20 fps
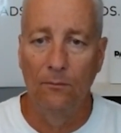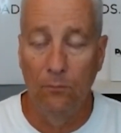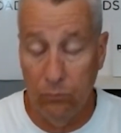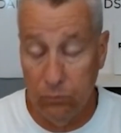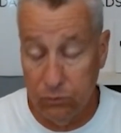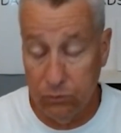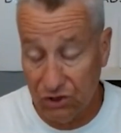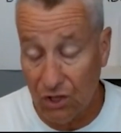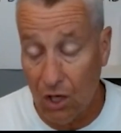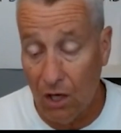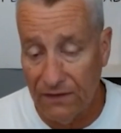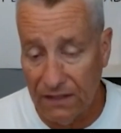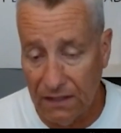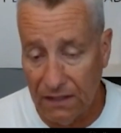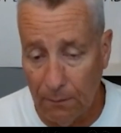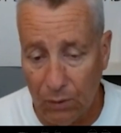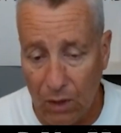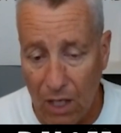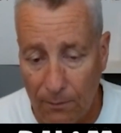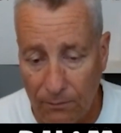solving the
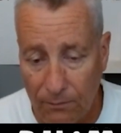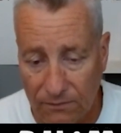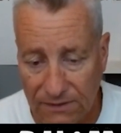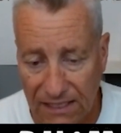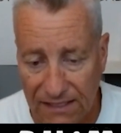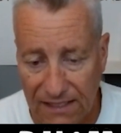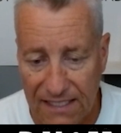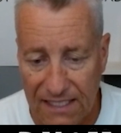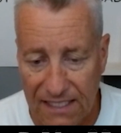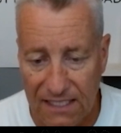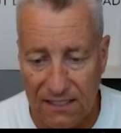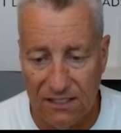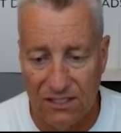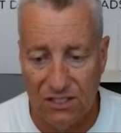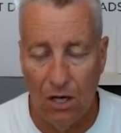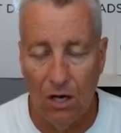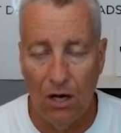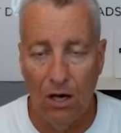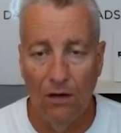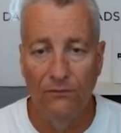problems that they need to
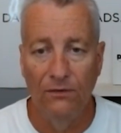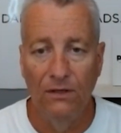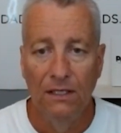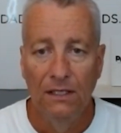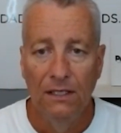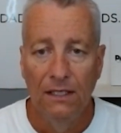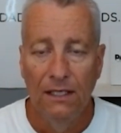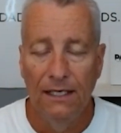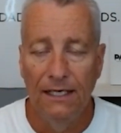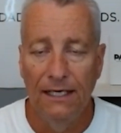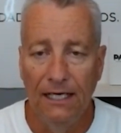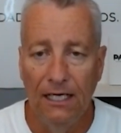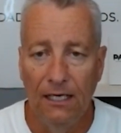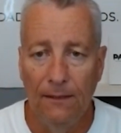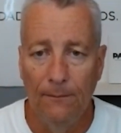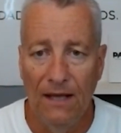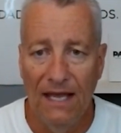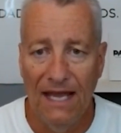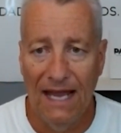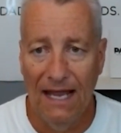solve,
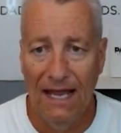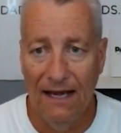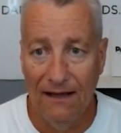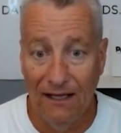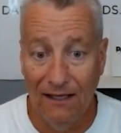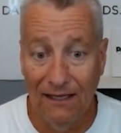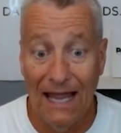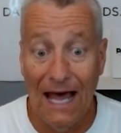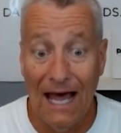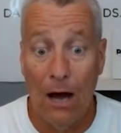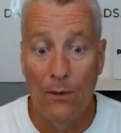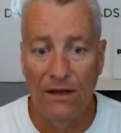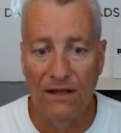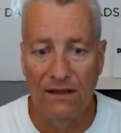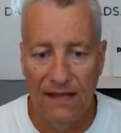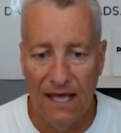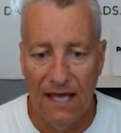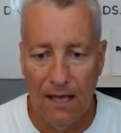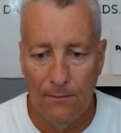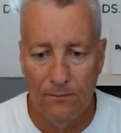and allowing
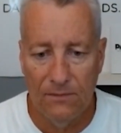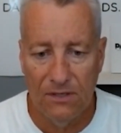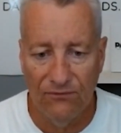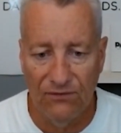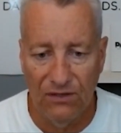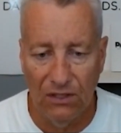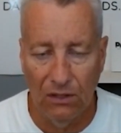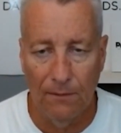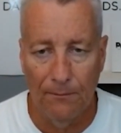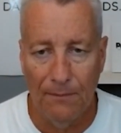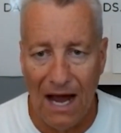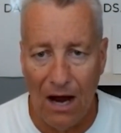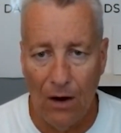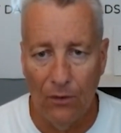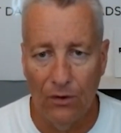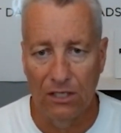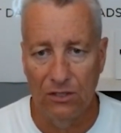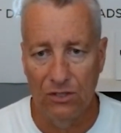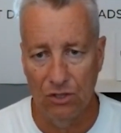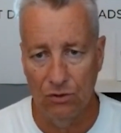them to feel
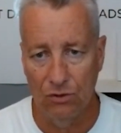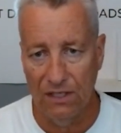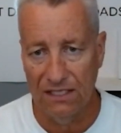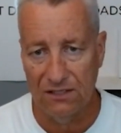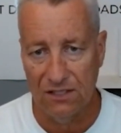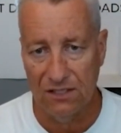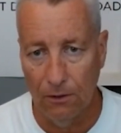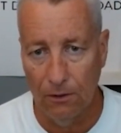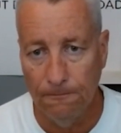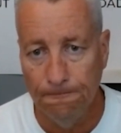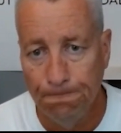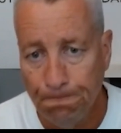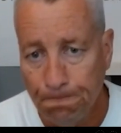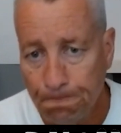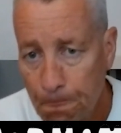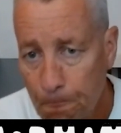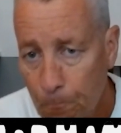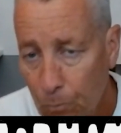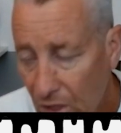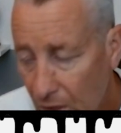empowered in doing so.
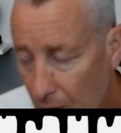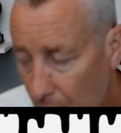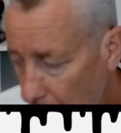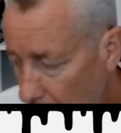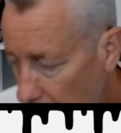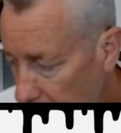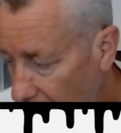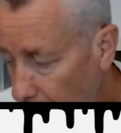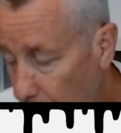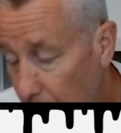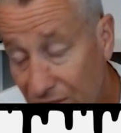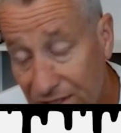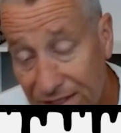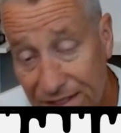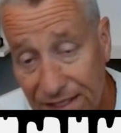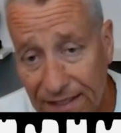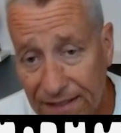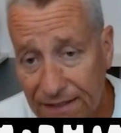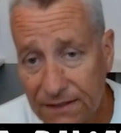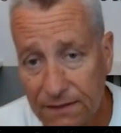Number
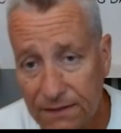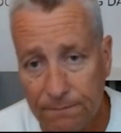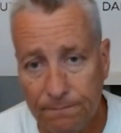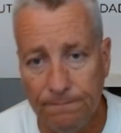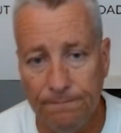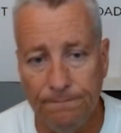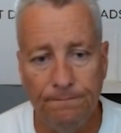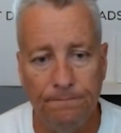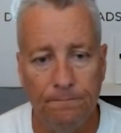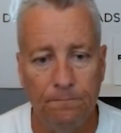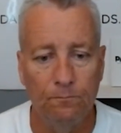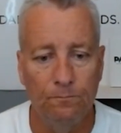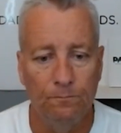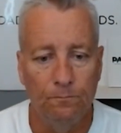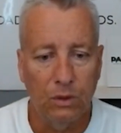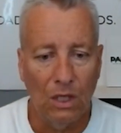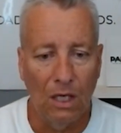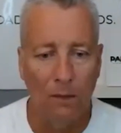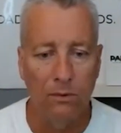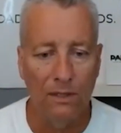6,
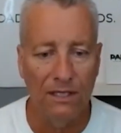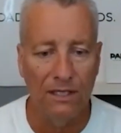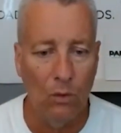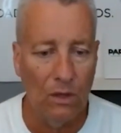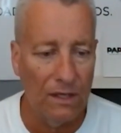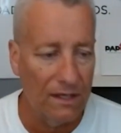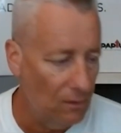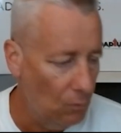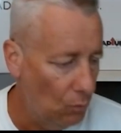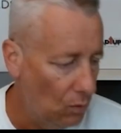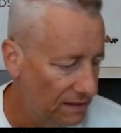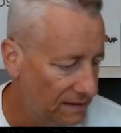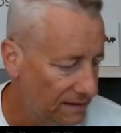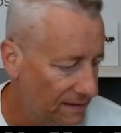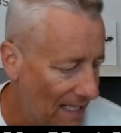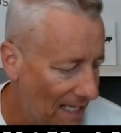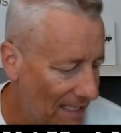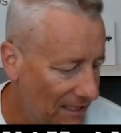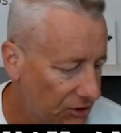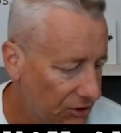probably one of the ones
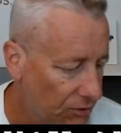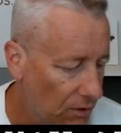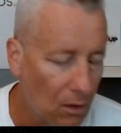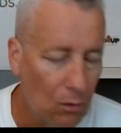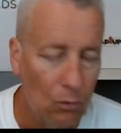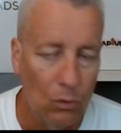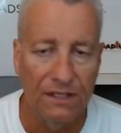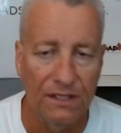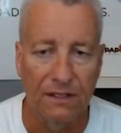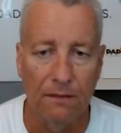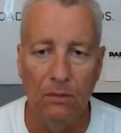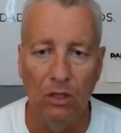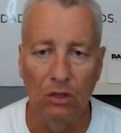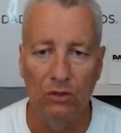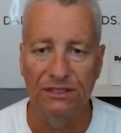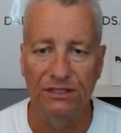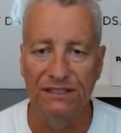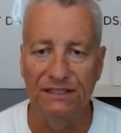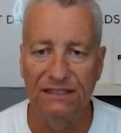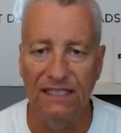that I struggle with the
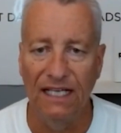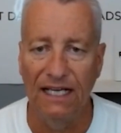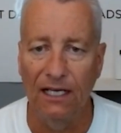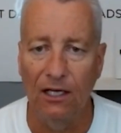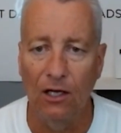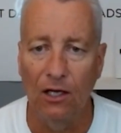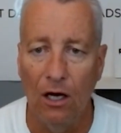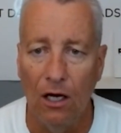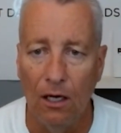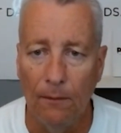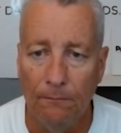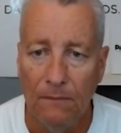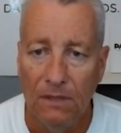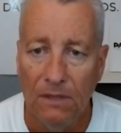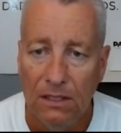most is staying calm.